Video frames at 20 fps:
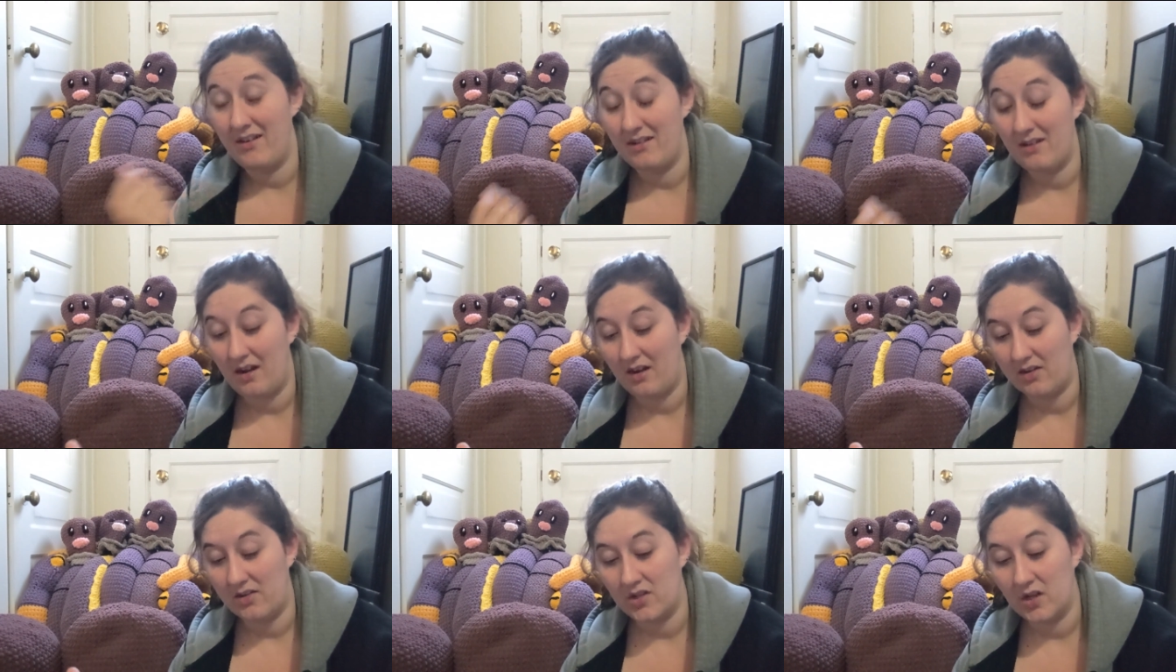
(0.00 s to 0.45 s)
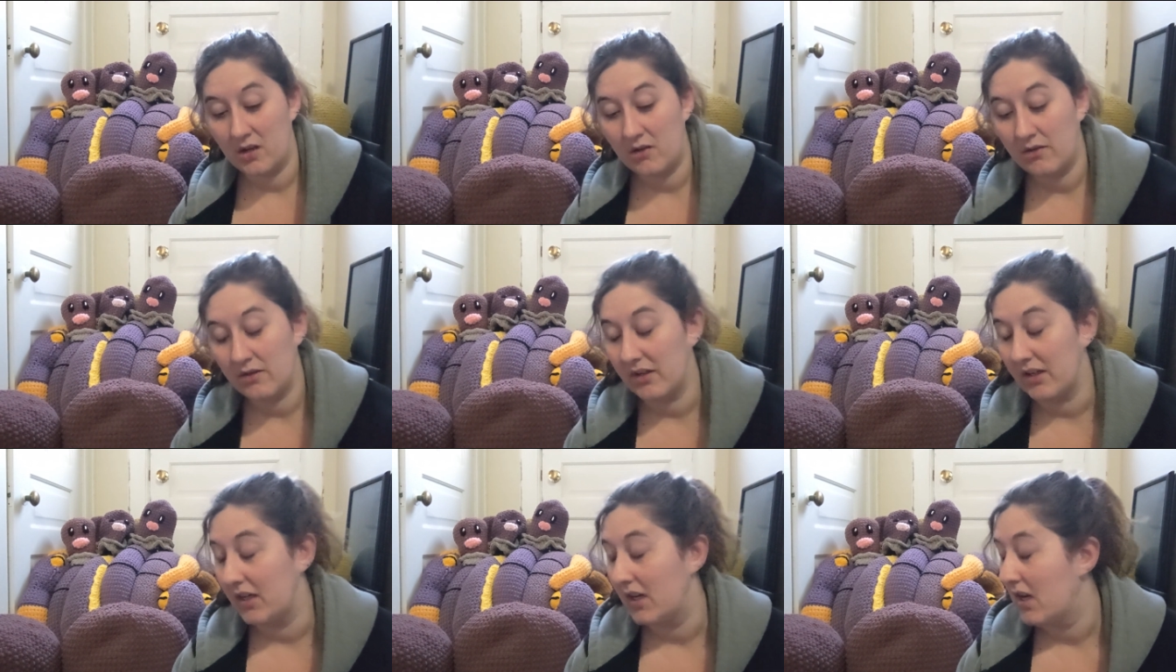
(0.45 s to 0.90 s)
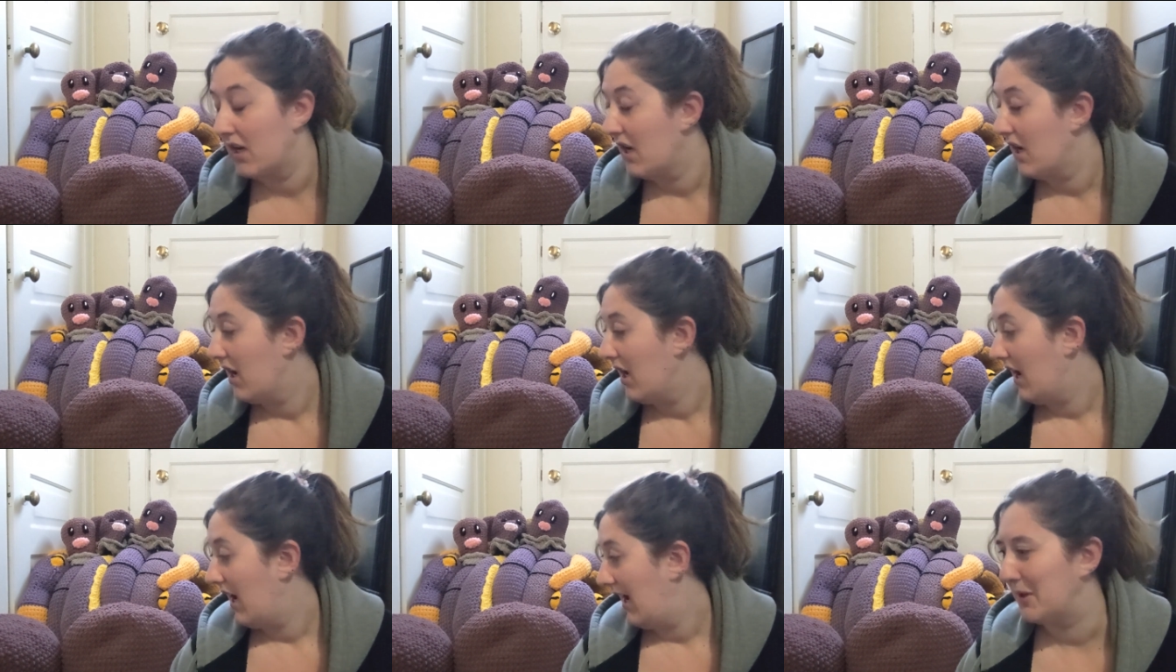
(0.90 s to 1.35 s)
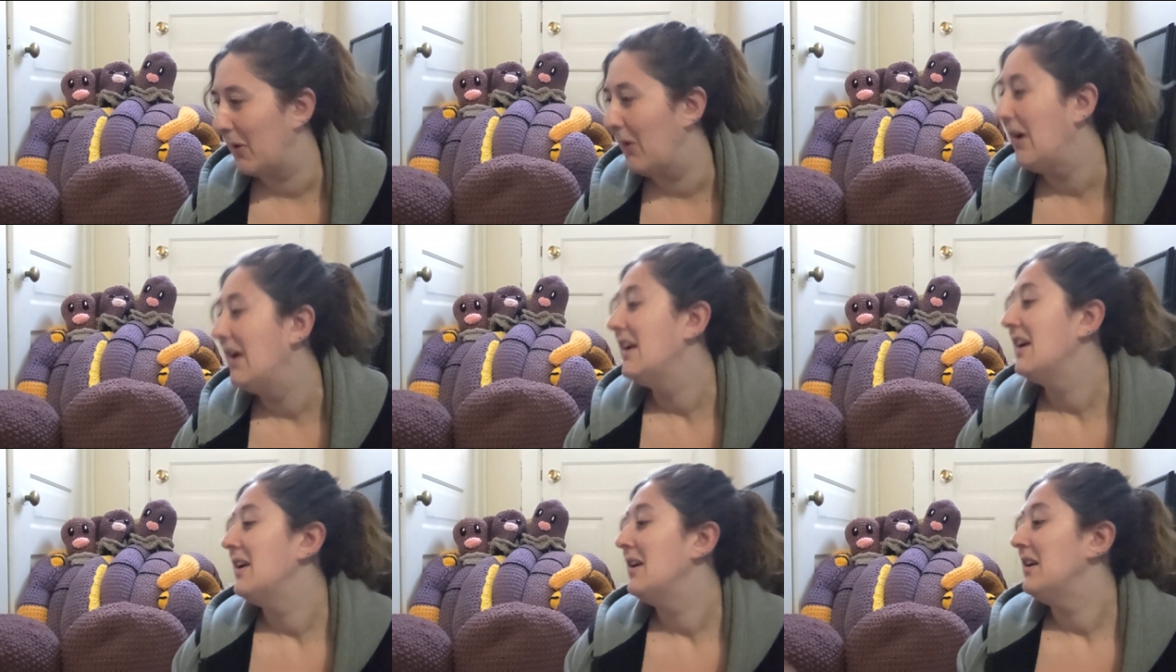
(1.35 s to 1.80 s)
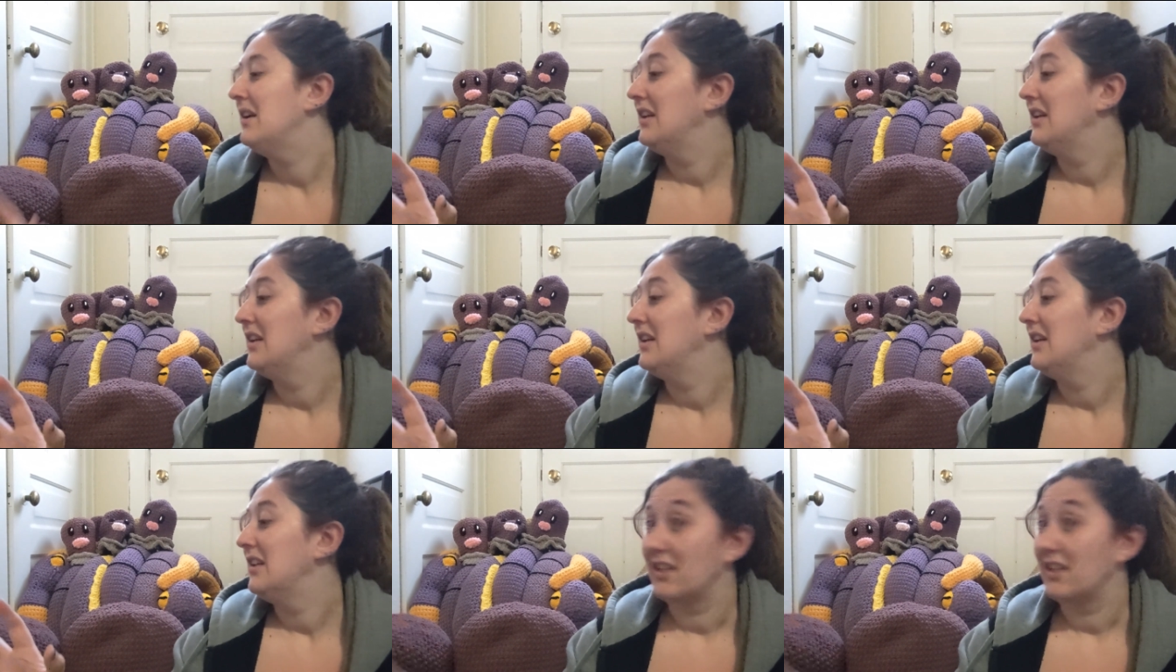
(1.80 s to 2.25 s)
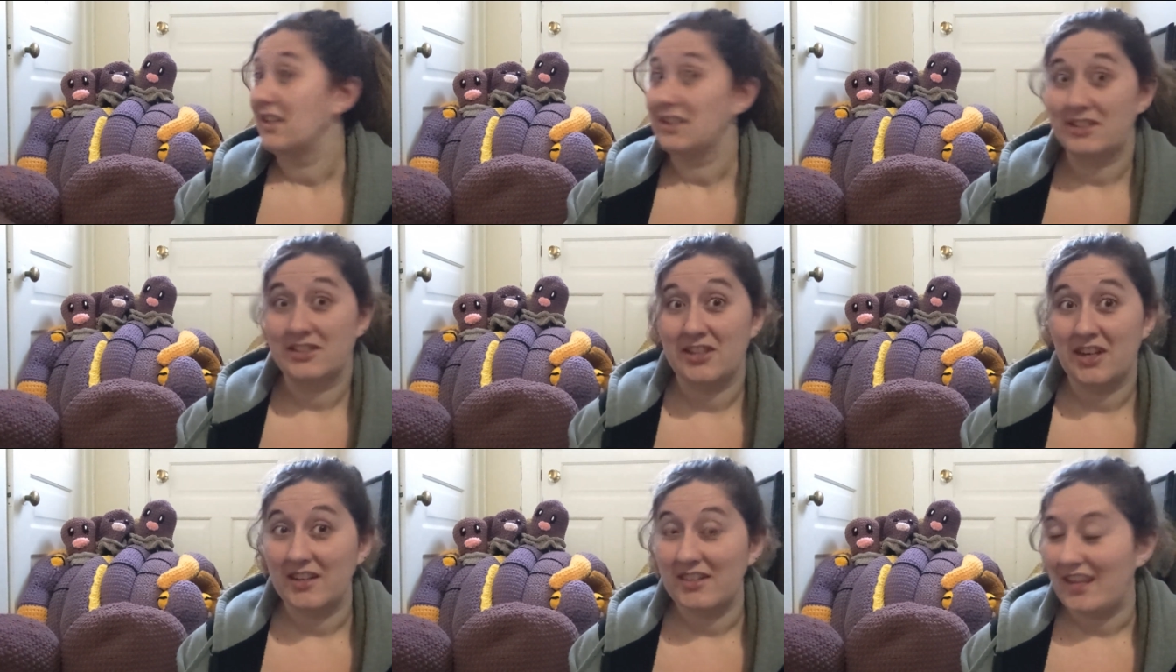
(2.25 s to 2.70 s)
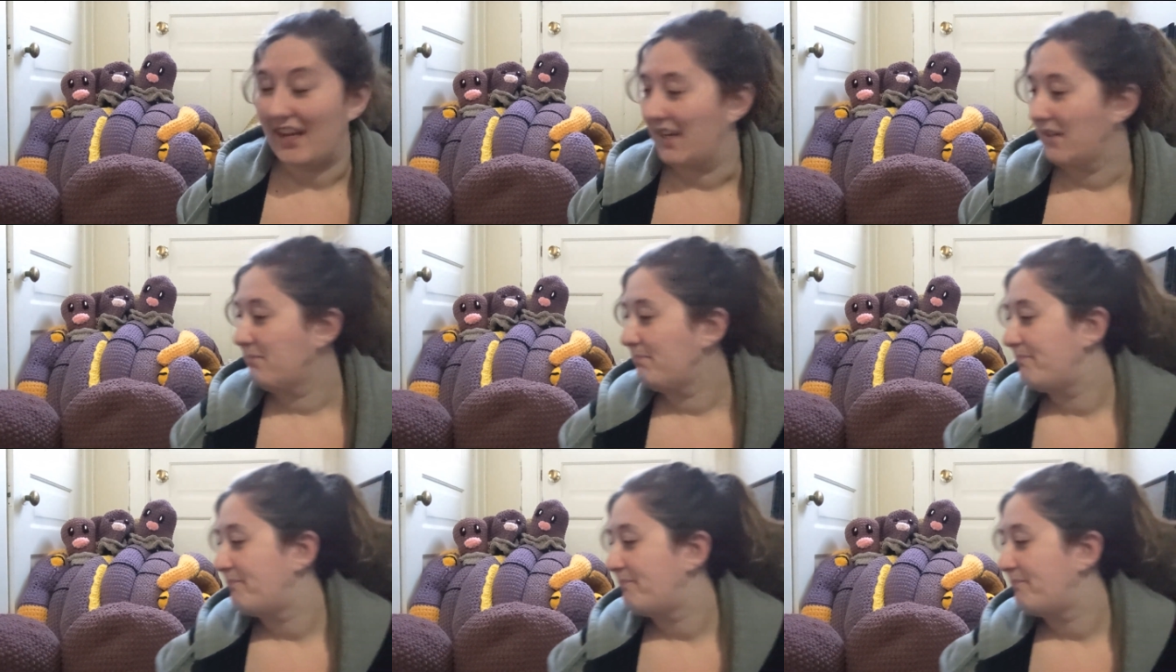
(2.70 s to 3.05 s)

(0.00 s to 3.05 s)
and knocked over. So let's start there.